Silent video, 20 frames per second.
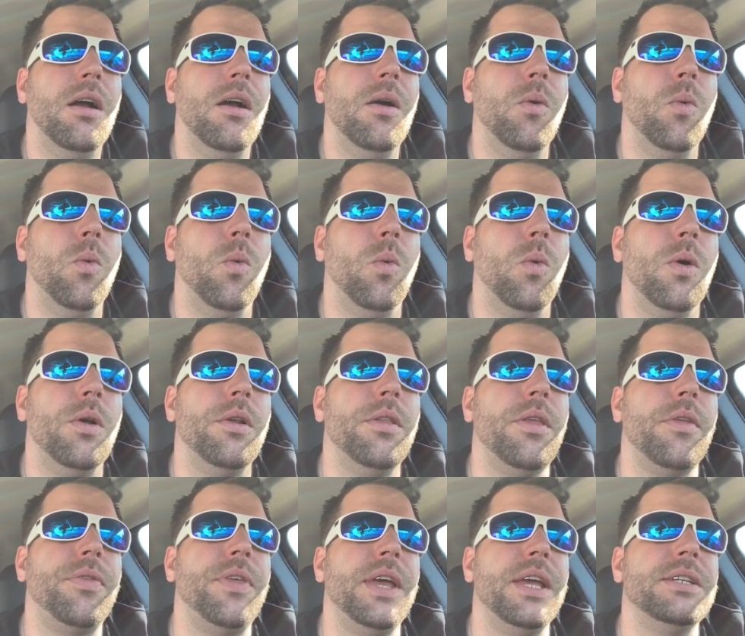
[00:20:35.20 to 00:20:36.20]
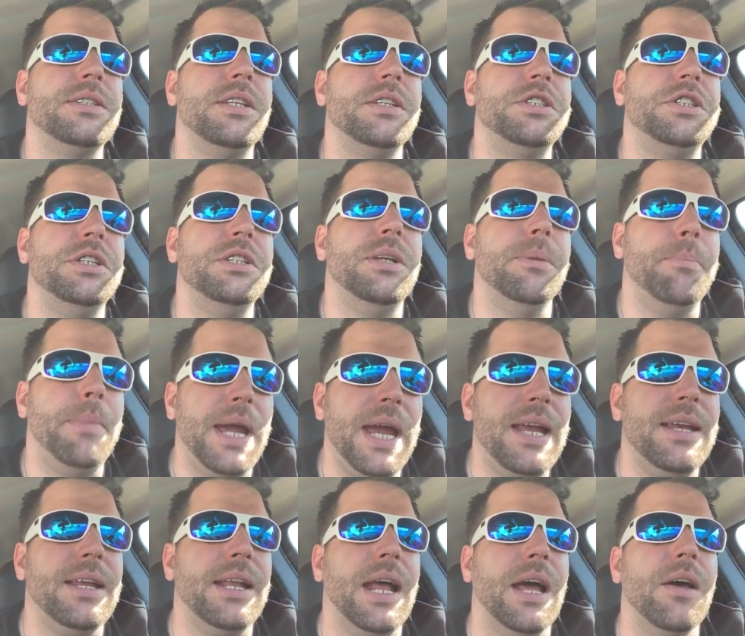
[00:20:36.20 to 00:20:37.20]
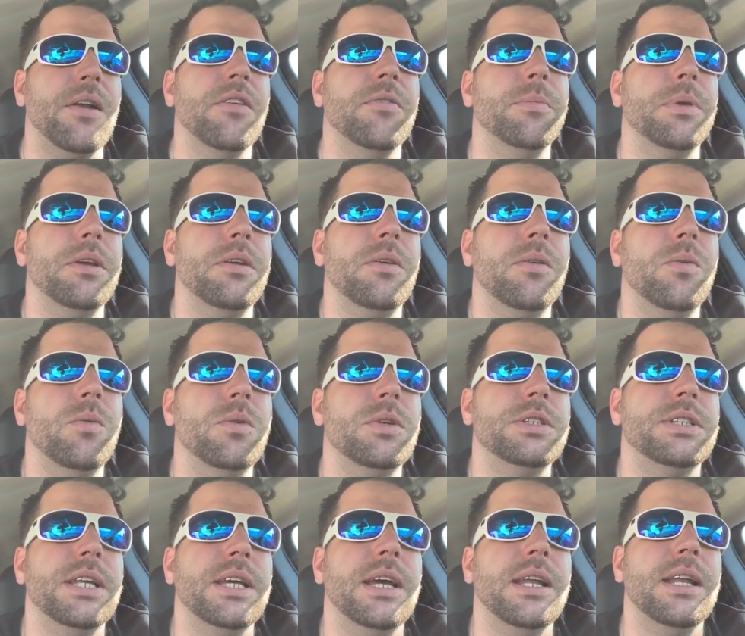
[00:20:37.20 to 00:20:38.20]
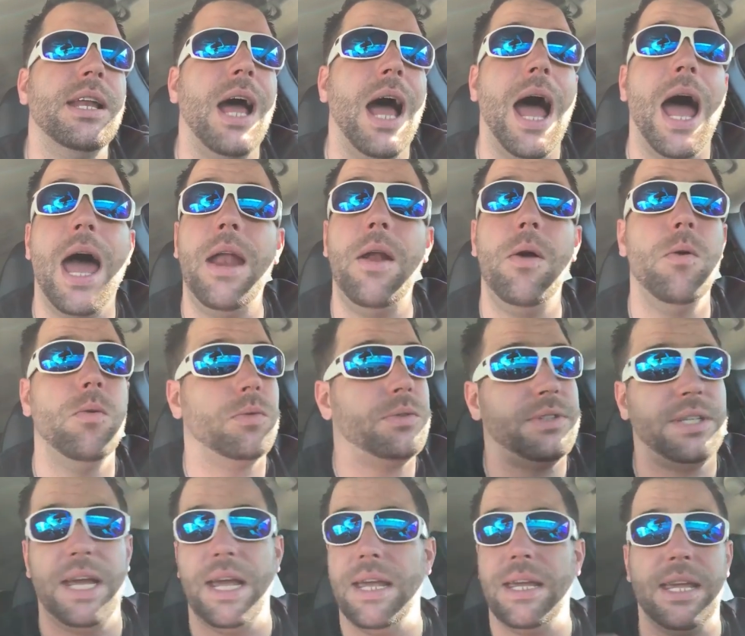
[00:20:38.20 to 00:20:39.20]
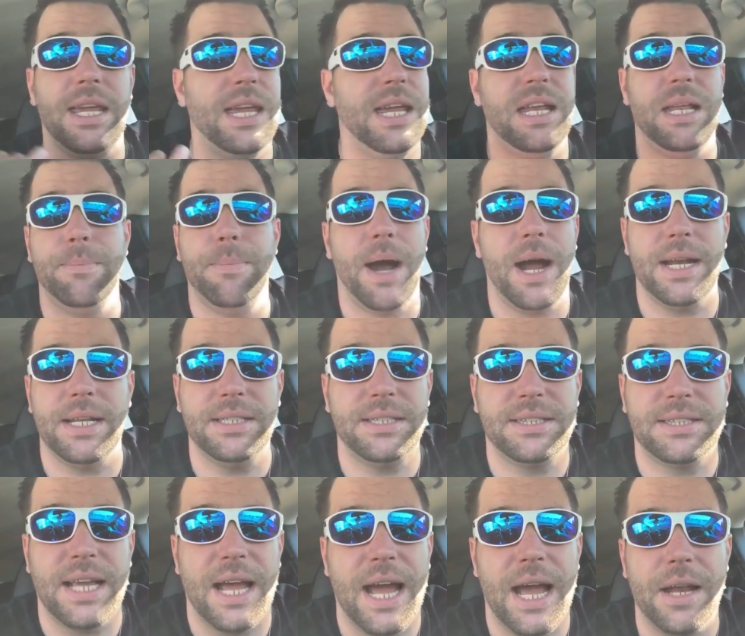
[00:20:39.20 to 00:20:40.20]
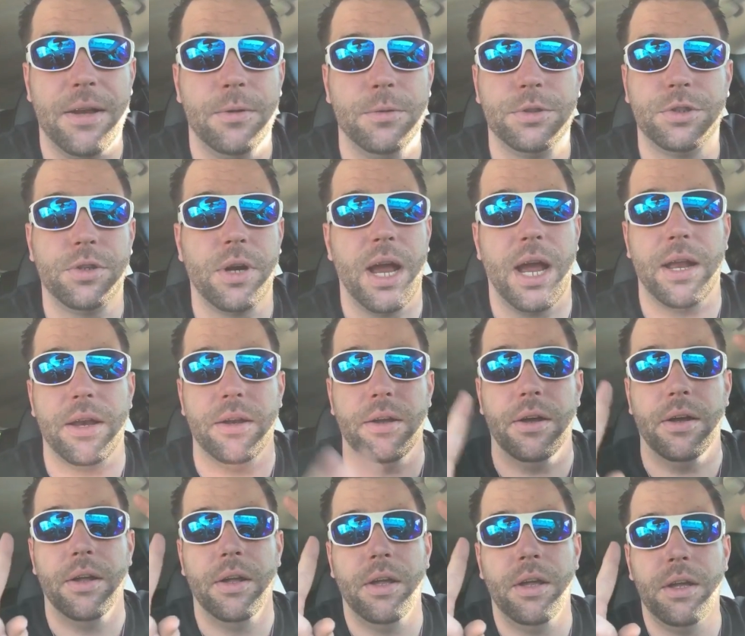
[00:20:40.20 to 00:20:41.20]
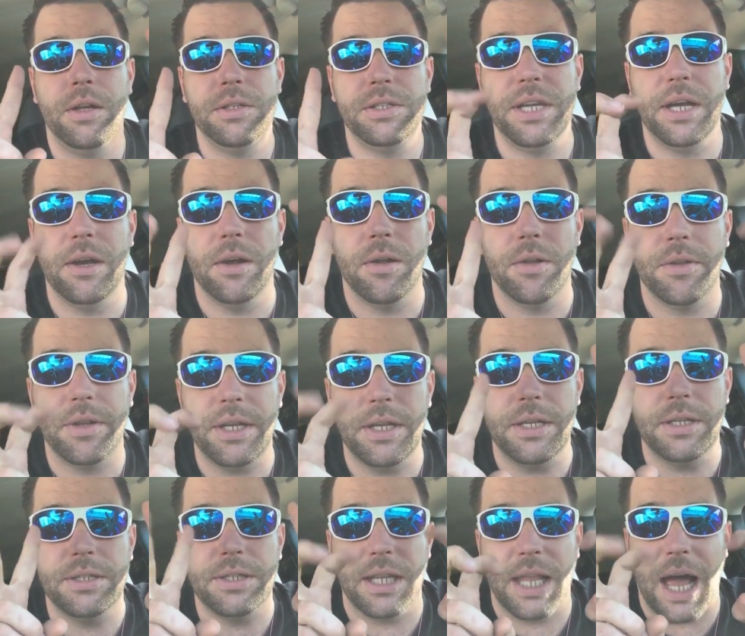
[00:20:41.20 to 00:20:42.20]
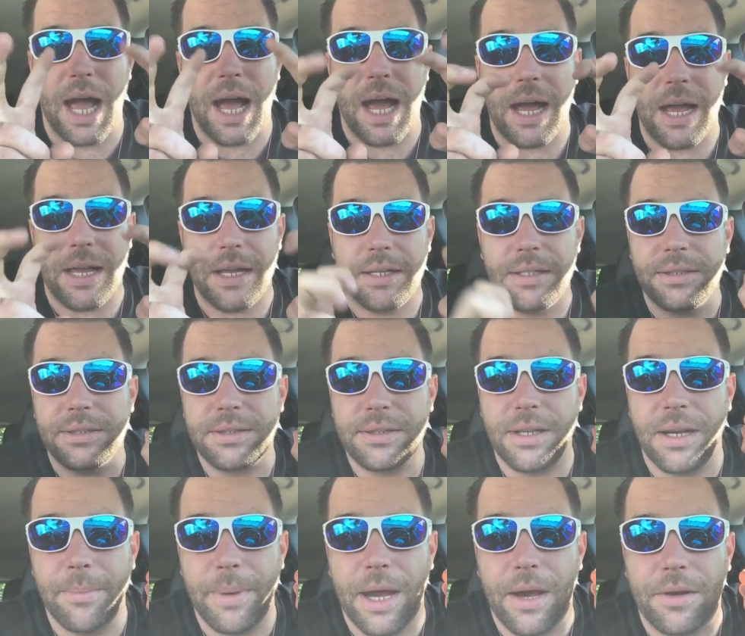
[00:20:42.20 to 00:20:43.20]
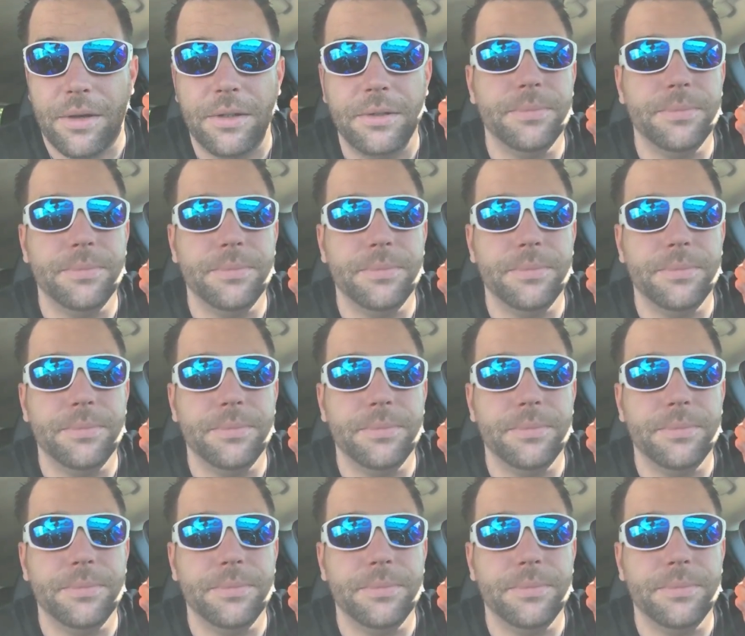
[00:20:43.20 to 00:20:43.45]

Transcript: one of the things that she demanded out of me was that I don't take anybody's side who's trying to tell these lies about her.